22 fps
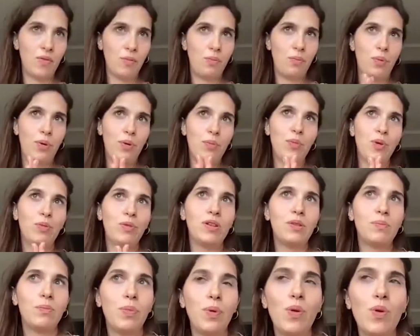
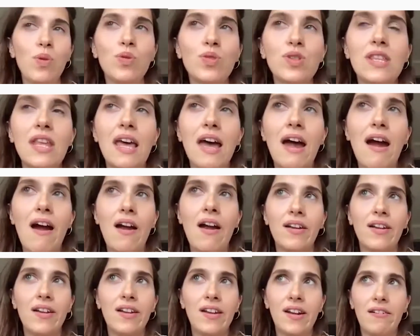promoted posts
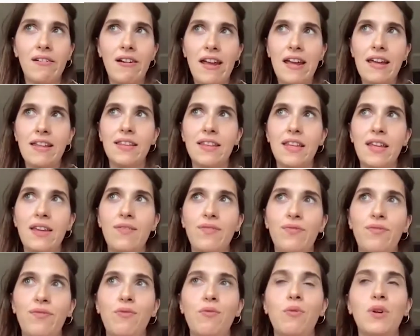are great
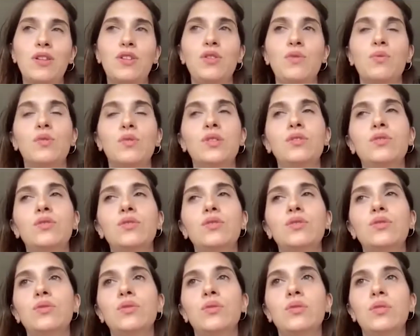if what you want to
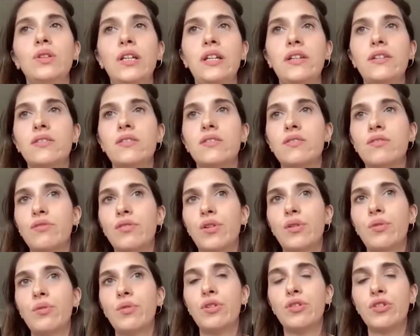do is
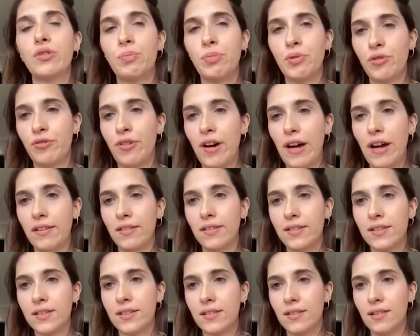grow your
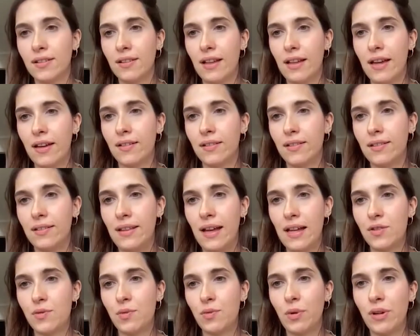profiles. Like
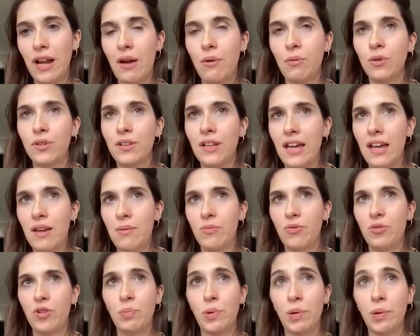that's what I would aim
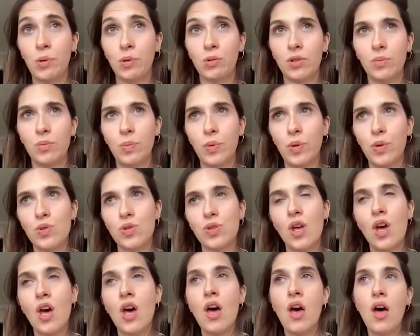for promoted
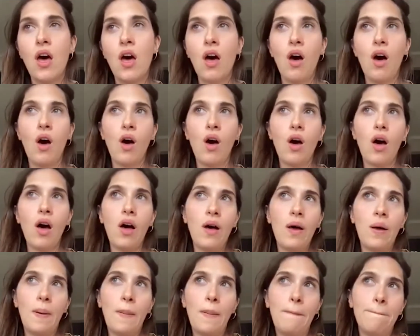posts.
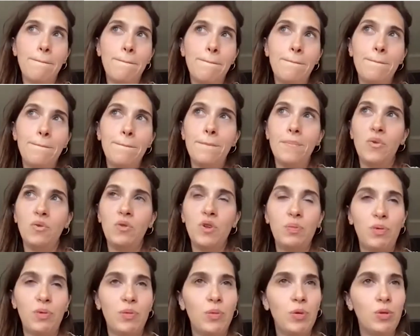
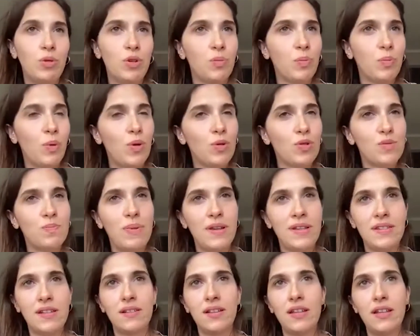With promoted posts,
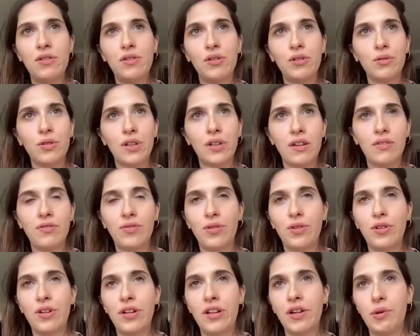basically you're looking
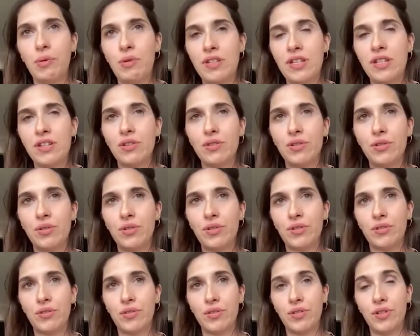for increasing
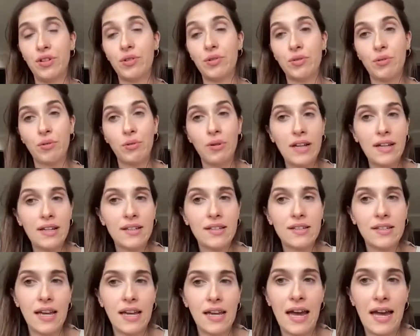your
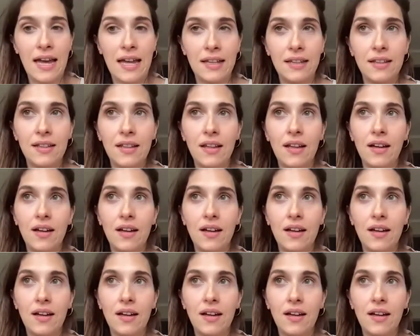reach and